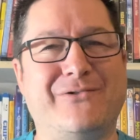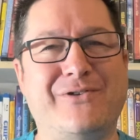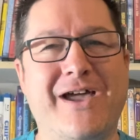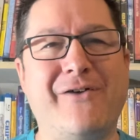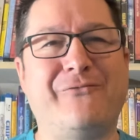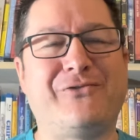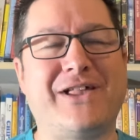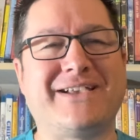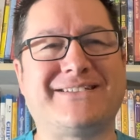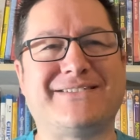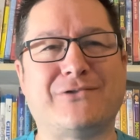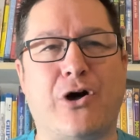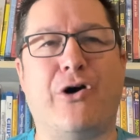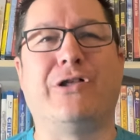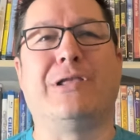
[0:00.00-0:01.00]
Netflix
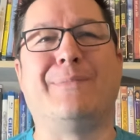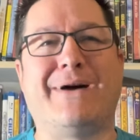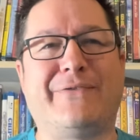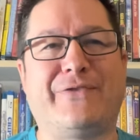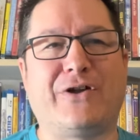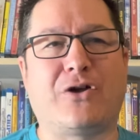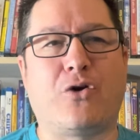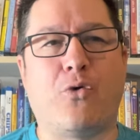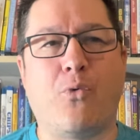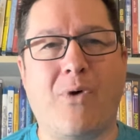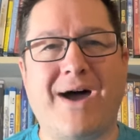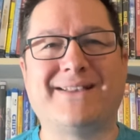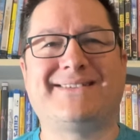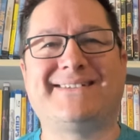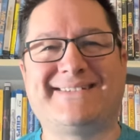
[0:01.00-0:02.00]
is all about the
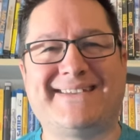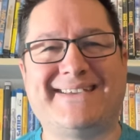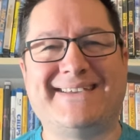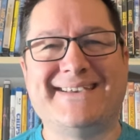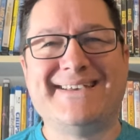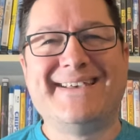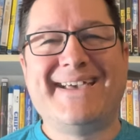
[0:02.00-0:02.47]
quantity